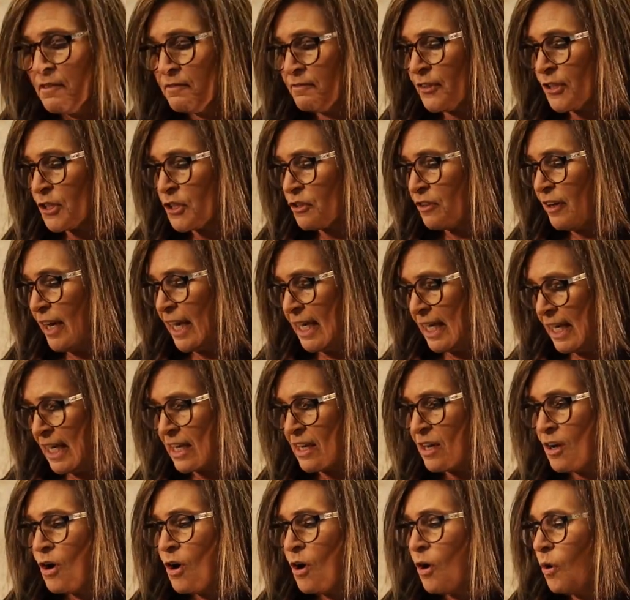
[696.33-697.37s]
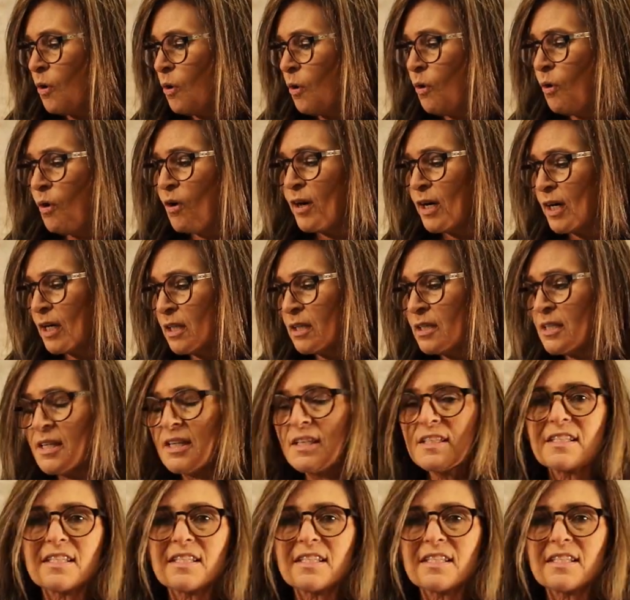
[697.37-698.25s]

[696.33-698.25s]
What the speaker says: for training, or